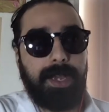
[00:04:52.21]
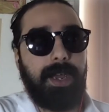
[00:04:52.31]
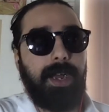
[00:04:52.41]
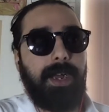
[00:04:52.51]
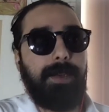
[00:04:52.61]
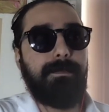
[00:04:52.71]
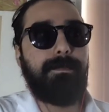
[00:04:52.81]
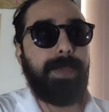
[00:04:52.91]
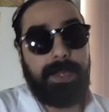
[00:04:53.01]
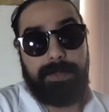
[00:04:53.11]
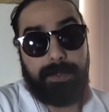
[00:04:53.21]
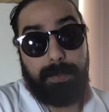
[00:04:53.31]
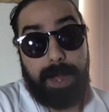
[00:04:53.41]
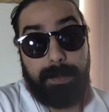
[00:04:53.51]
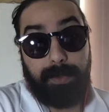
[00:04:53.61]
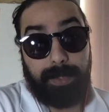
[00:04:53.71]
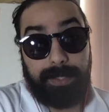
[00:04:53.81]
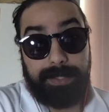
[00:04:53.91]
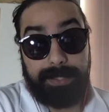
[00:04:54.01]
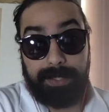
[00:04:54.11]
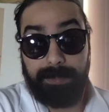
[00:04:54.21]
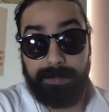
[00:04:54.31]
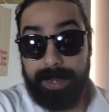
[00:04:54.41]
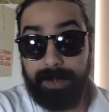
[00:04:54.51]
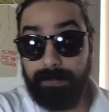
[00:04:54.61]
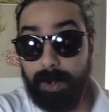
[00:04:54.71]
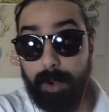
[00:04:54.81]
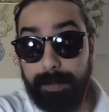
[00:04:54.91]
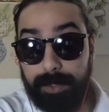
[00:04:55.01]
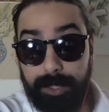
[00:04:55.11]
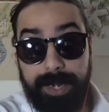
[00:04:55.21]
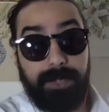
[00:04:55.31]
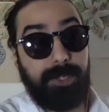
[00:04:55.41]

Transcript: um, because Obama really didn't stand for hope and change.